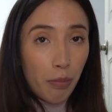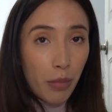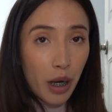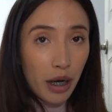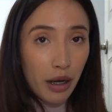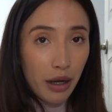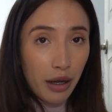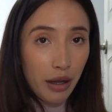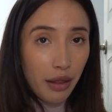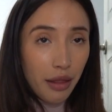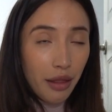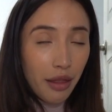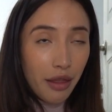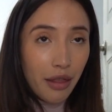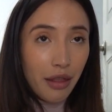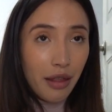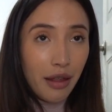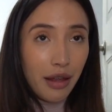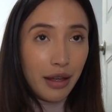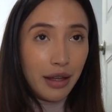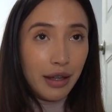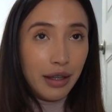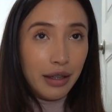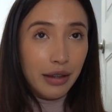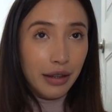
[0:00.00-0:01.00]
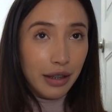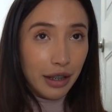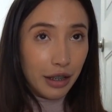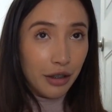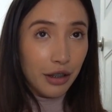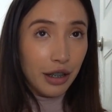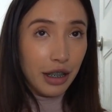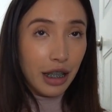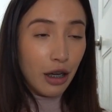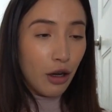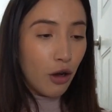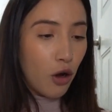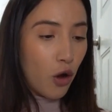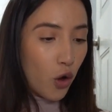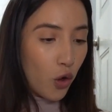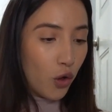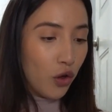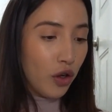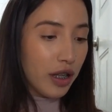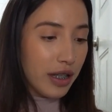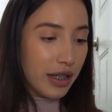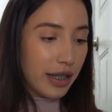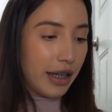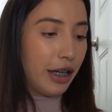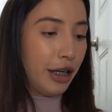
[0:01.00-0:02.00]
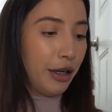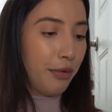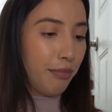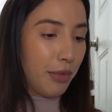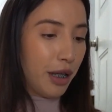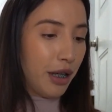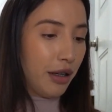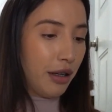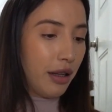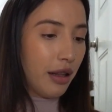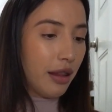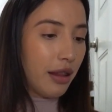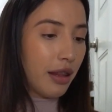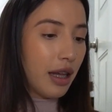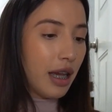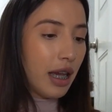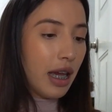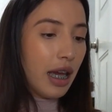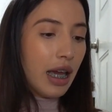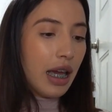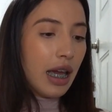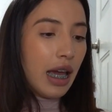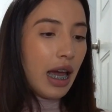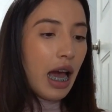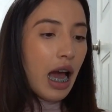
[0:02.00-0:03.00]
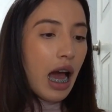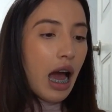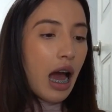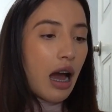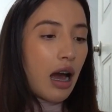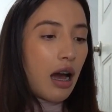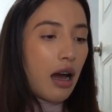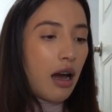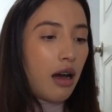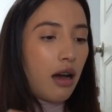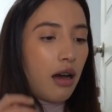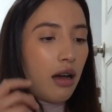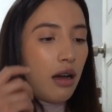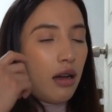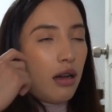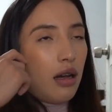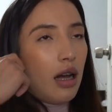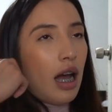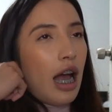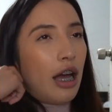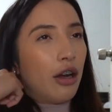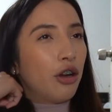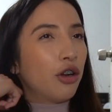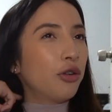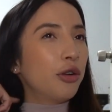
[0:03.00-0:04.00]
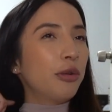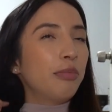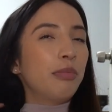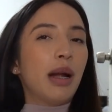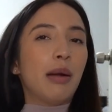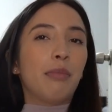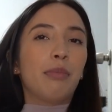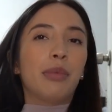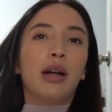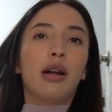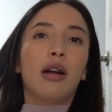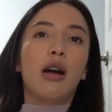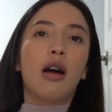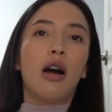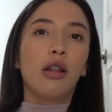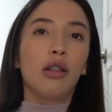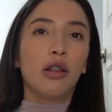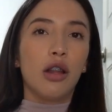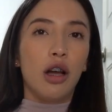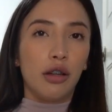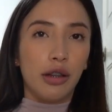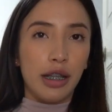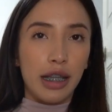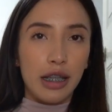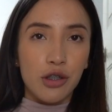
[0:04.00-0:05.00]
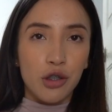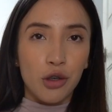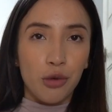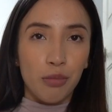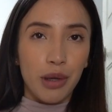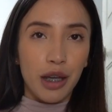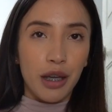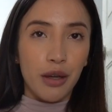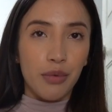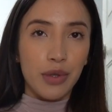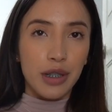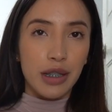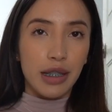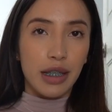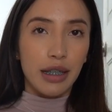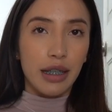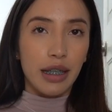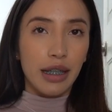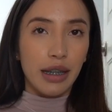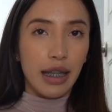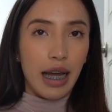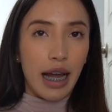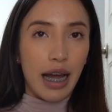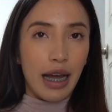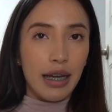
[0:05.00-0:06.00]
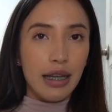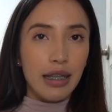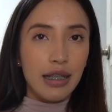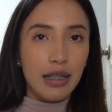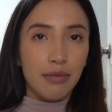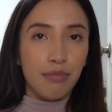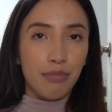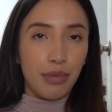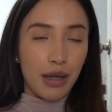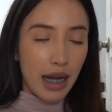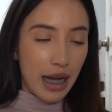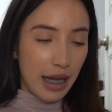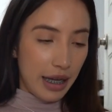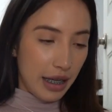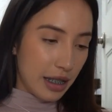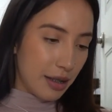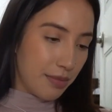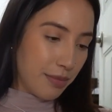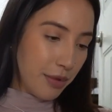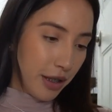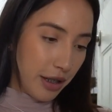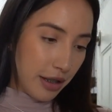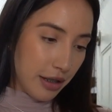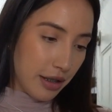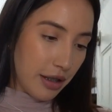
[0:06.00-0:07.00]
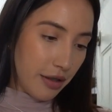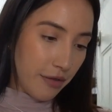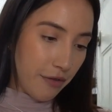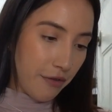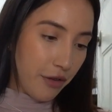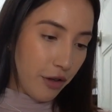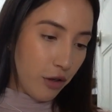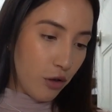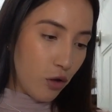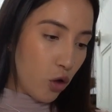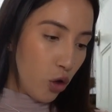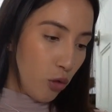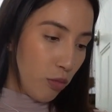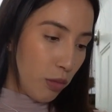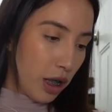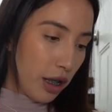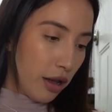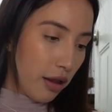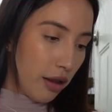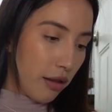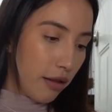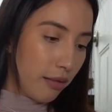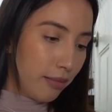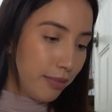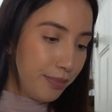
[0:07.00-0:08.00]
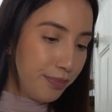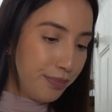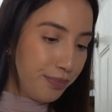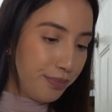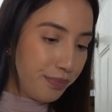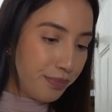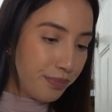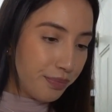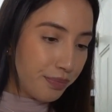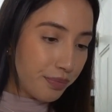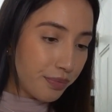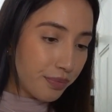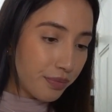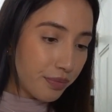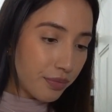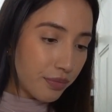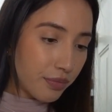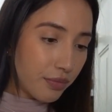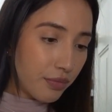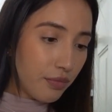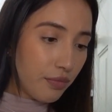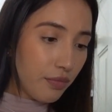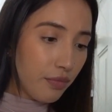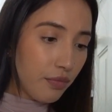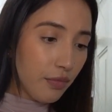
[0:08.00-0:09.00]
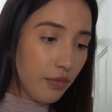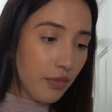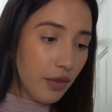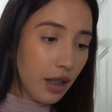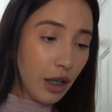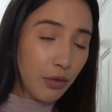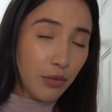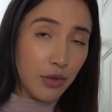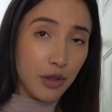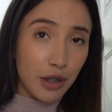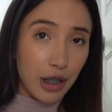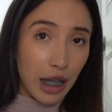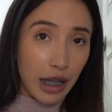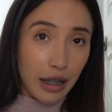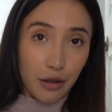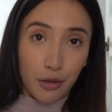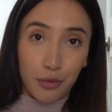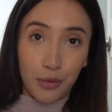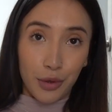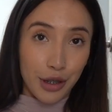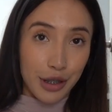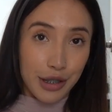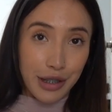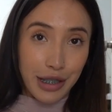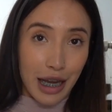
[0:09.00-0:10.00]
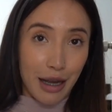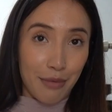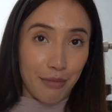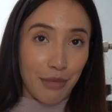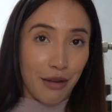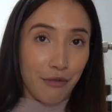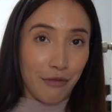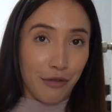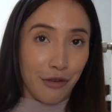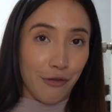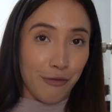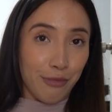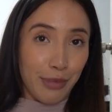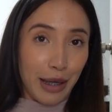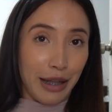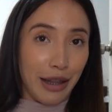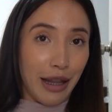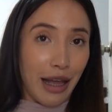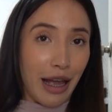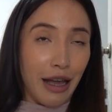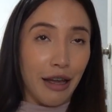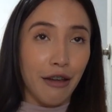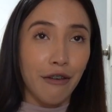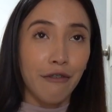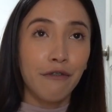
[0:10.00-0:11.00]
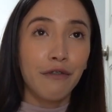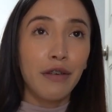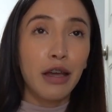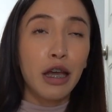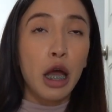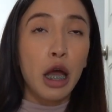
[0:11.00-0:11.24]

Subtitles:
month, literally a whole entire month. I don't remember how long they told me it was gonna last, but I experienced it for a whole month. It was like the worst time ever of my life,